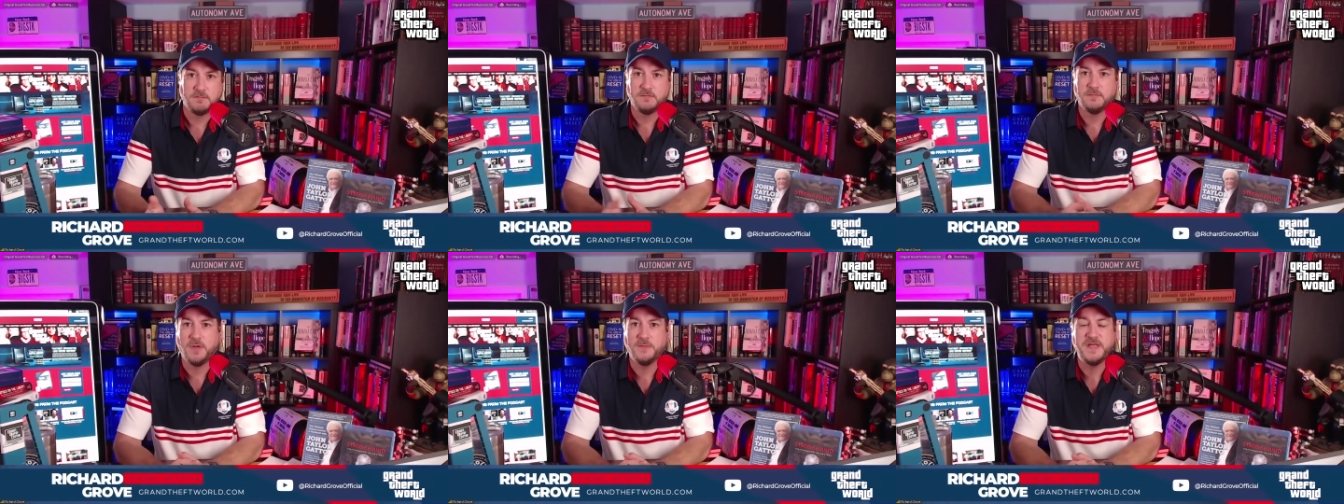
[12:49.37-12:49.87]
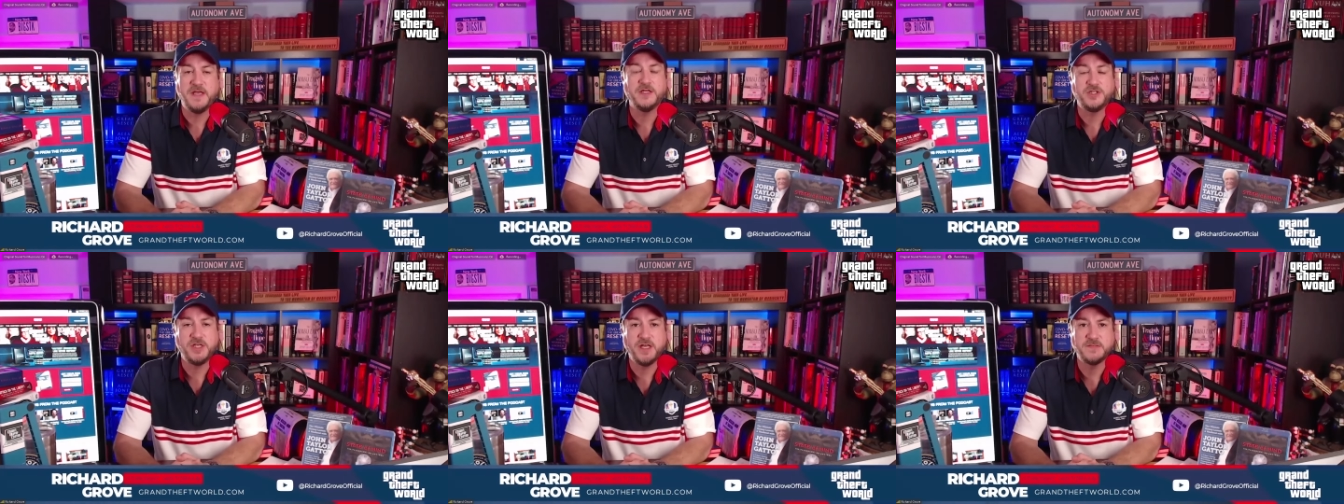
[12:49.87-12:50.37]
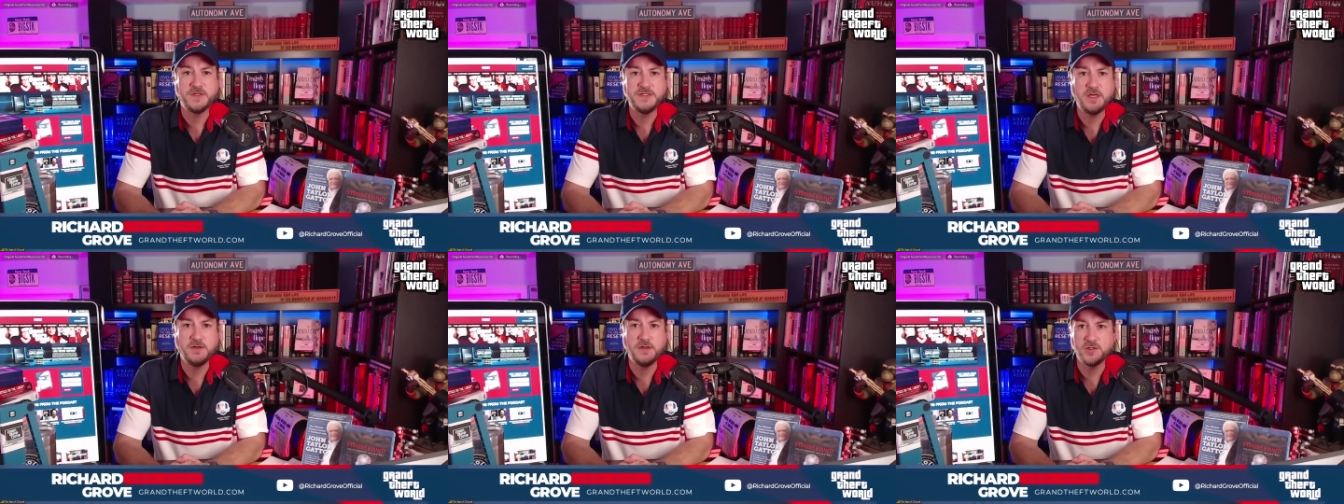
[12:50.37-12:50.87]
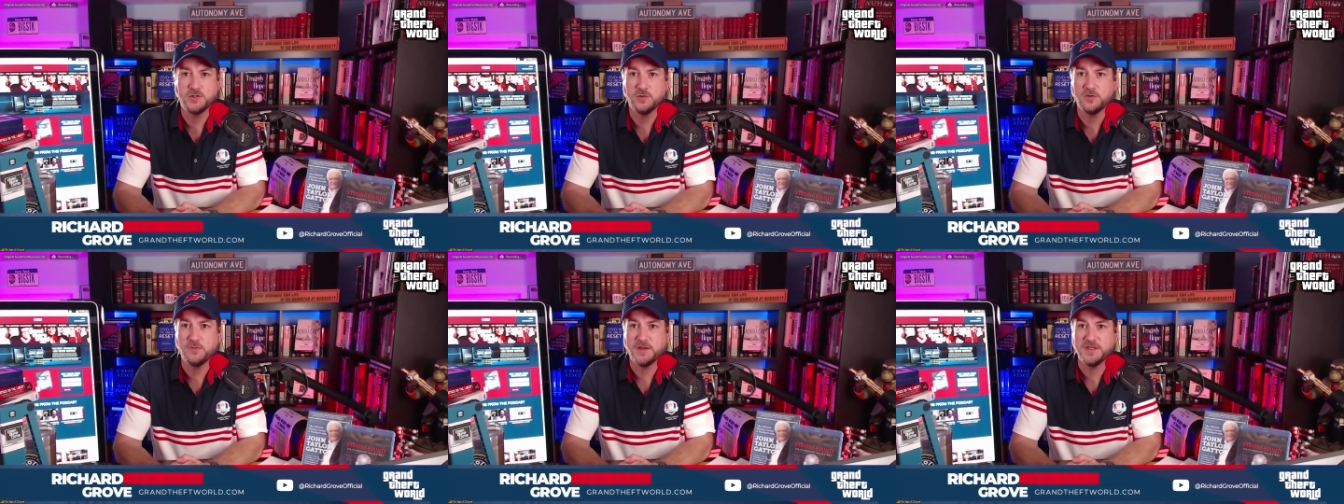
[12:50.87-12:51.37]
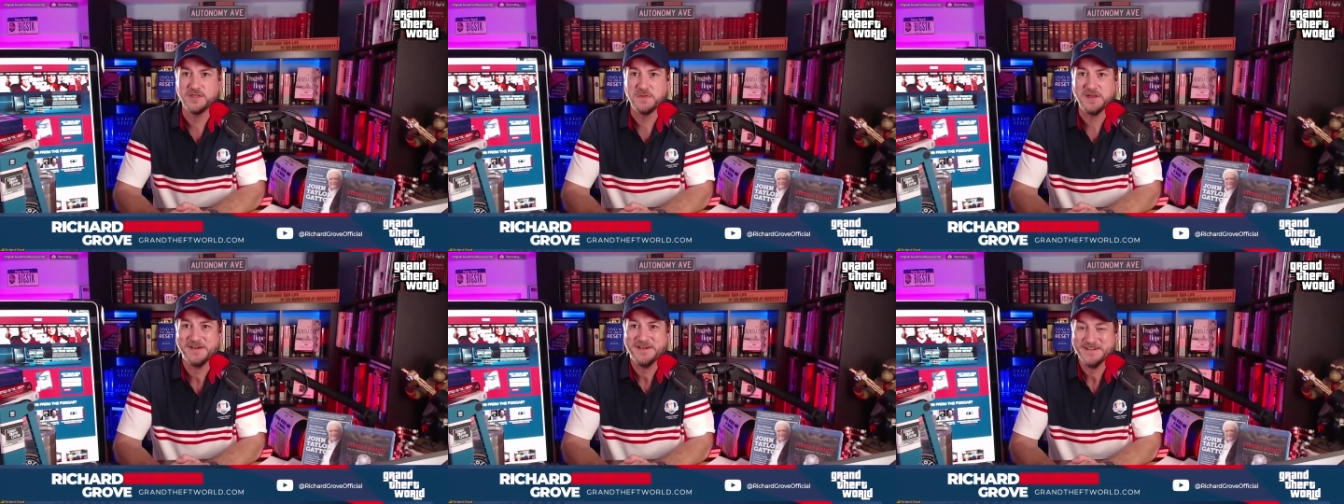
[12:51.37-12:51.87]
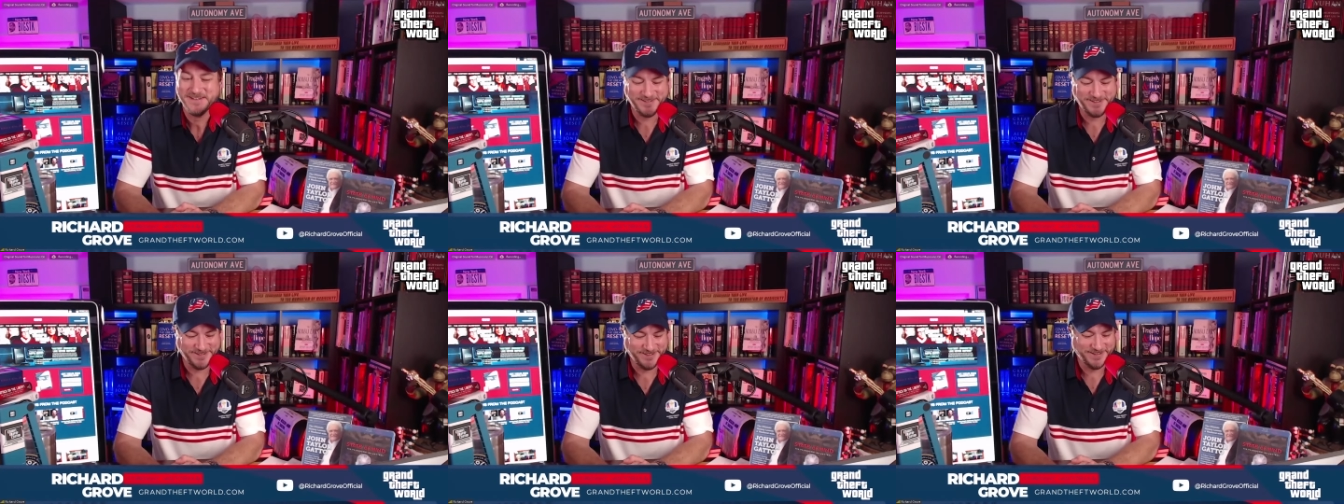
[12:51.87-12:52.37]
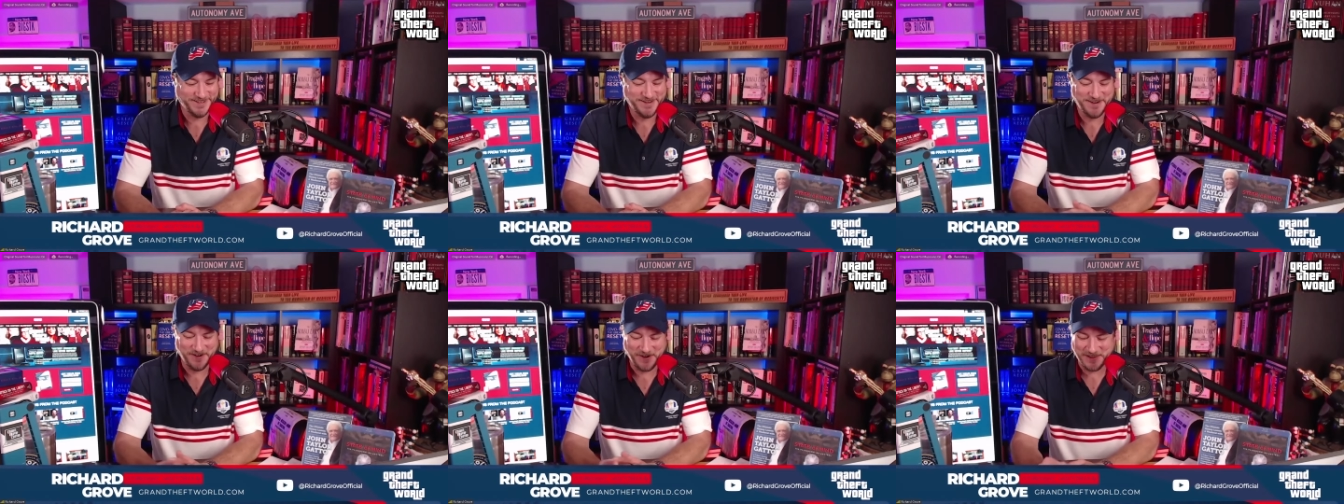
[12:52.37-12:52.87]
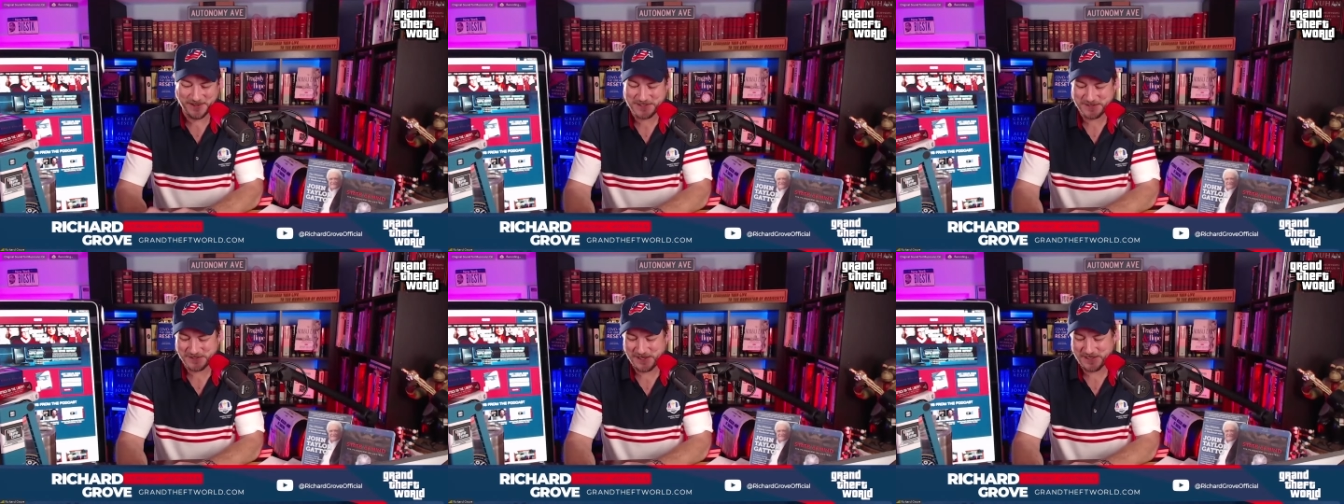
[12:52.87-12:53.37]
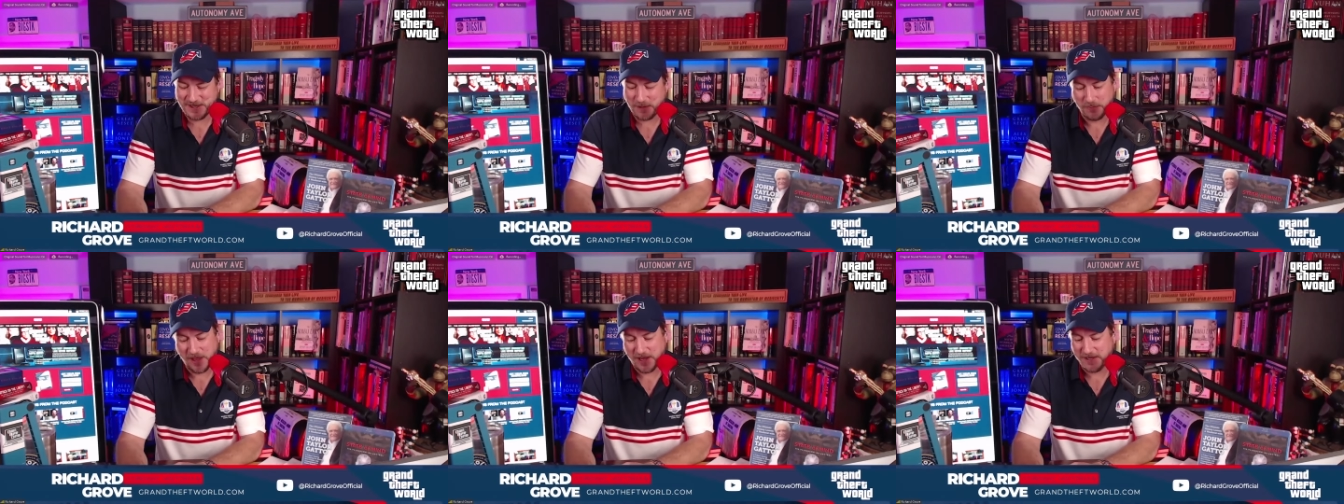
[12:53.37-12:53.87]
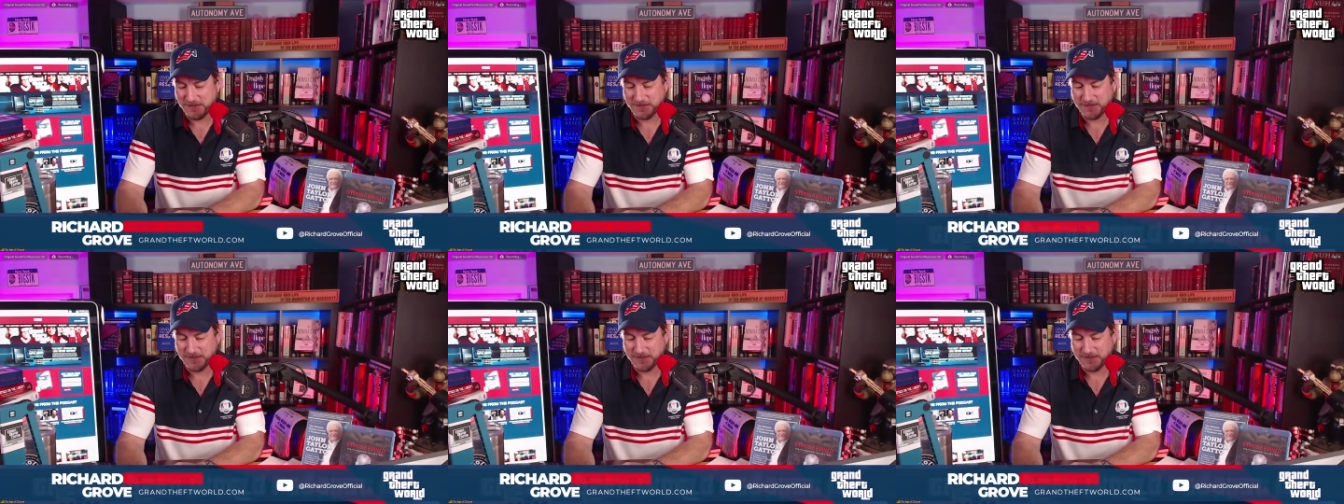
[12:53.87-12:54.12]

I'm taking a chance by telling you the truth about this man. All right, let him play.